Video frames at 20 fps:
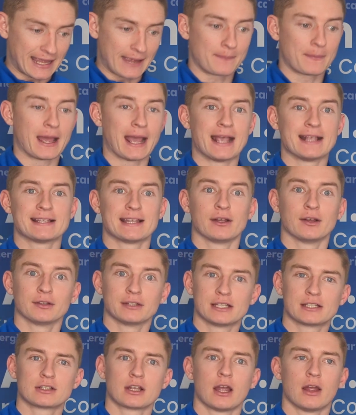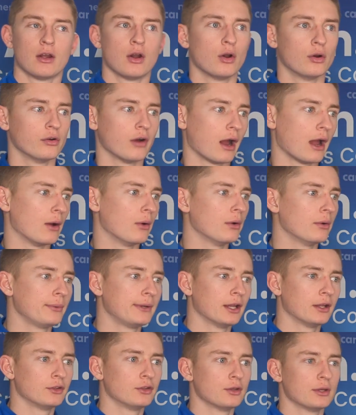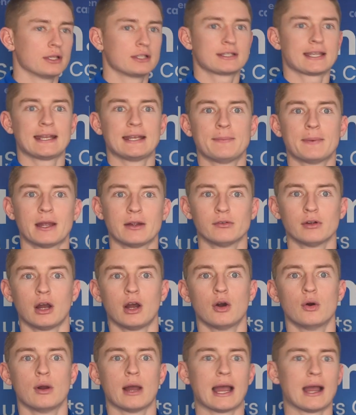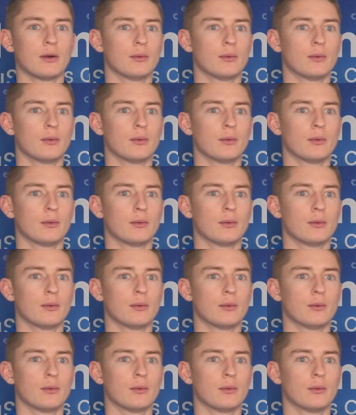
their pairs, they got this guy, all right, what are we going to do? A teddy bear roll?